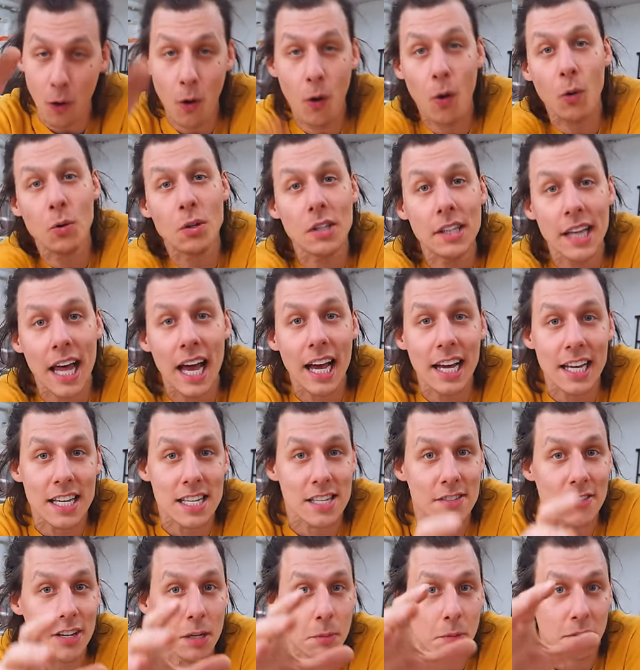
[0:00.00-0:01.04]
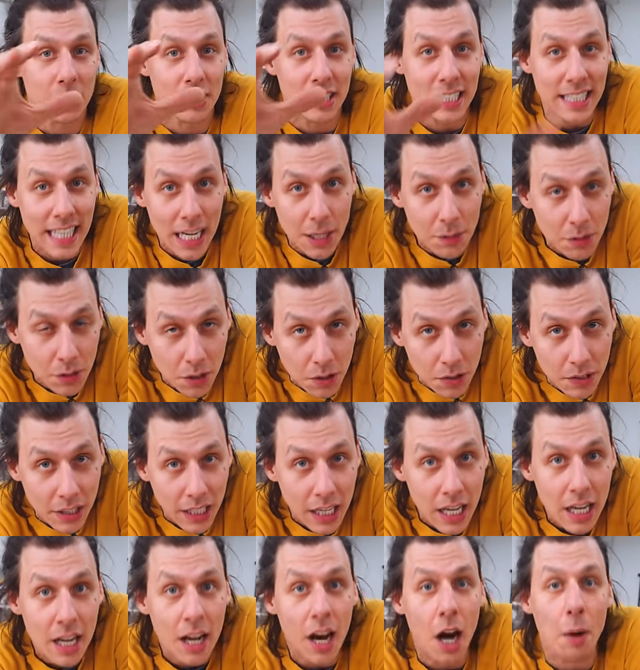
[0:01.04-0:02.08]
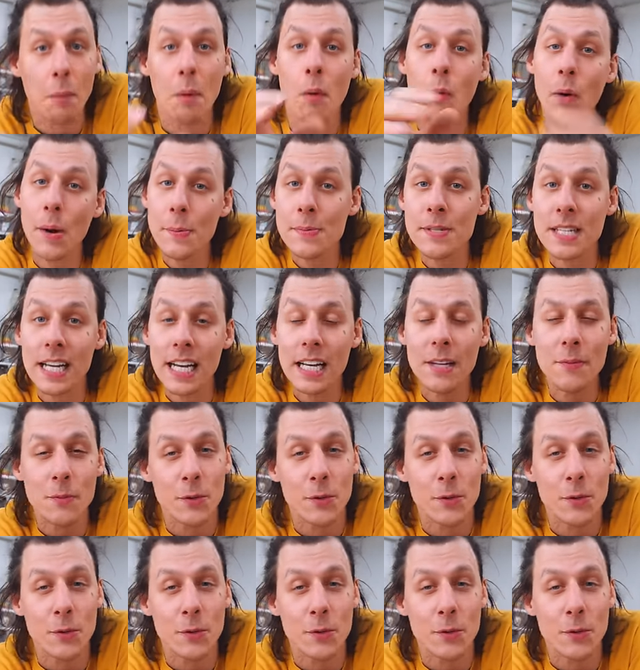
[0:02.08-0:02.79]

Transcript: all of that is available to download on my website,